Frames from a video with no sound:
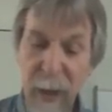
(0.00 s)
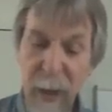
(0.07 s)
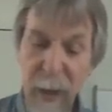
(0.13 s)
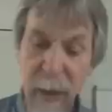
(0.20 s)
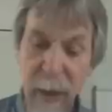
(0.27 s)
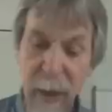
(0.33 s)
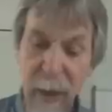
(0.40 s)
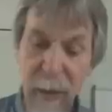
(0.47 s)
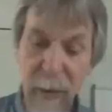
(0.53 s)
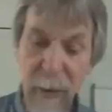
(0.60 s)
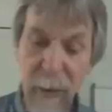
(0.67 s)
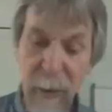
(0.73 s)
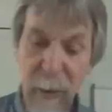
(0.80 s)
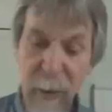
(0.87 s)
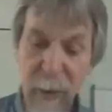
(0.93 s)
a
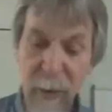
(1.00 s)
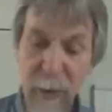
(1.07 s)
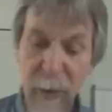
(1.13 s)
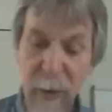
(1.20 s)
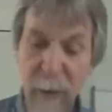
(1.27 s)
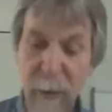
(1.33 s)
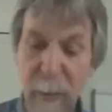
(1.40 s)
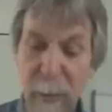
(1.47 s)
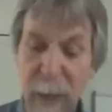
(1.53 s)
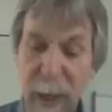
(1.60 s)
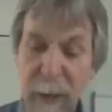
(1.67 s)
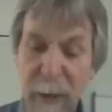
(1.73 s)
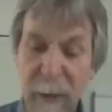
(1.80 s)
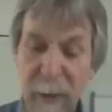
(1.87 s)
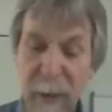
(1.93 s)
contribution of
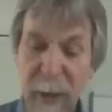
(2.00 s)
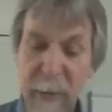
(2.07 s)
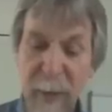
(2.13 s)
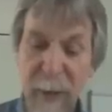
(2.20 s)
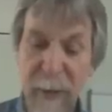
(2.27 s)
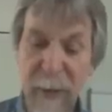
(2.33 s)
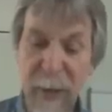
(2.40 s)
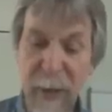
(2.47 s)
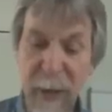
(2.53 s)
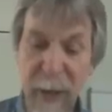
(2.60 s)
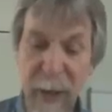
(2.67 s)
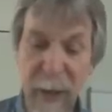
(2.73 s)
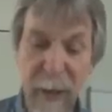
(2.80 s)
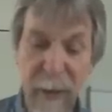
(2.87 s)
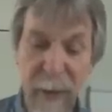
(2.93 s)
minus lambda there
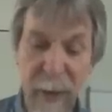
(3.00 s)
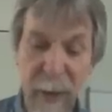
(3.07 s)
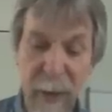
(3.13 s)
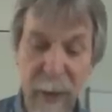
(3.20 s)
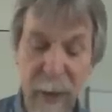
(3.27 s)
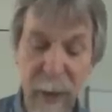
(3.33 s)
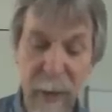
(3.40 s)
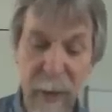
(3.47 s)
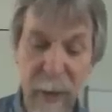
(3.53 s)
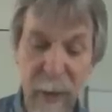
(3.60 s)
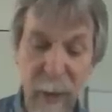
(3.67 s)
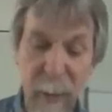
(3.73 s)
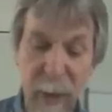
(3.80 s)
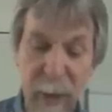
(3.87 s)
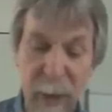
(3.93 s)
in the
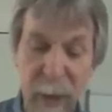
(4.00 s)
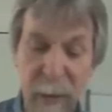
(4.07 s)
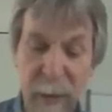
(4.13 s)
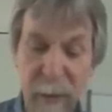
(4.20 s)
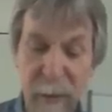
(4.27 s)
denominator,